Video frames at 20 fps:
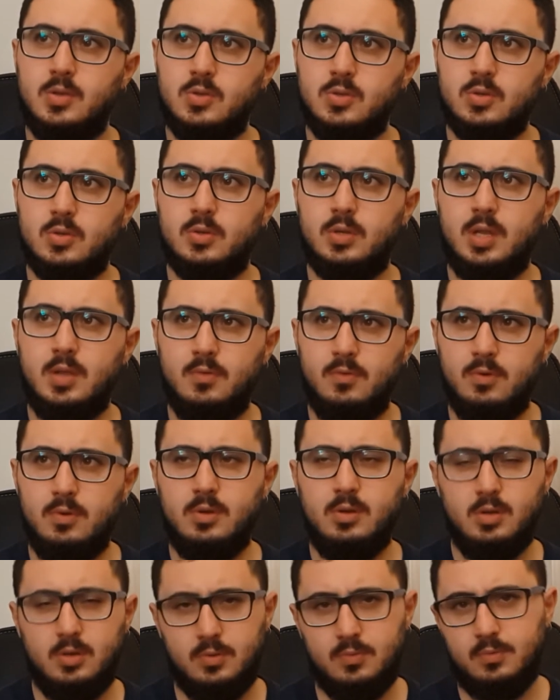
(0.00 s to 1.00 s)
So they
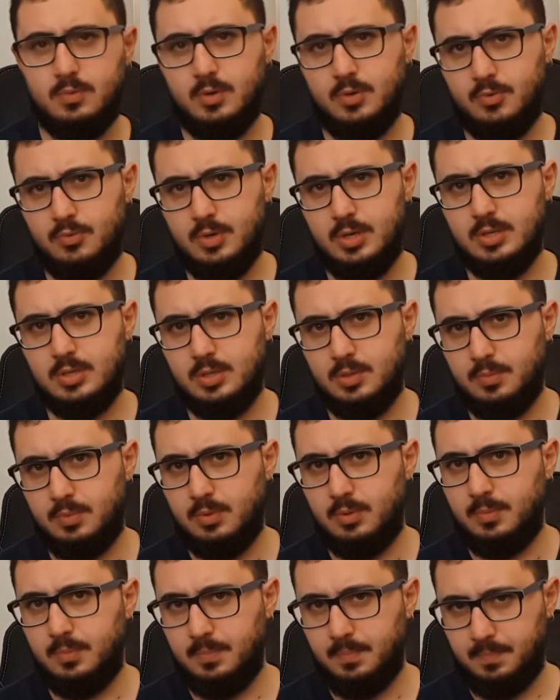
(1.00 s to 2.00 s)
were,
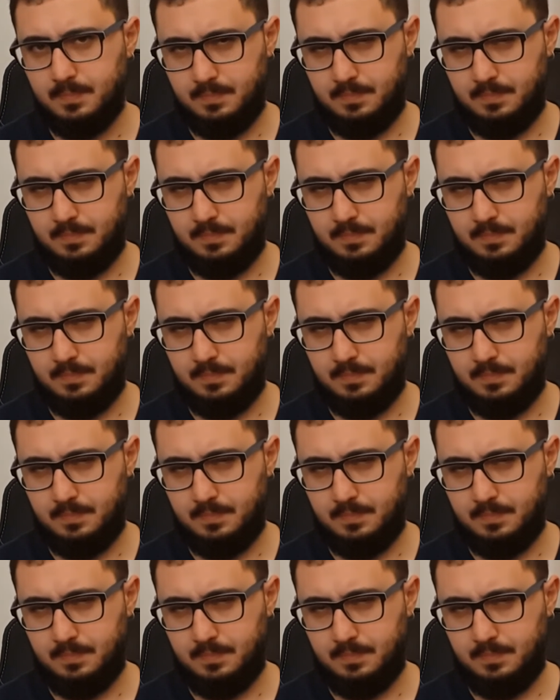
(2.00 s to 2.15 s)
reasonable,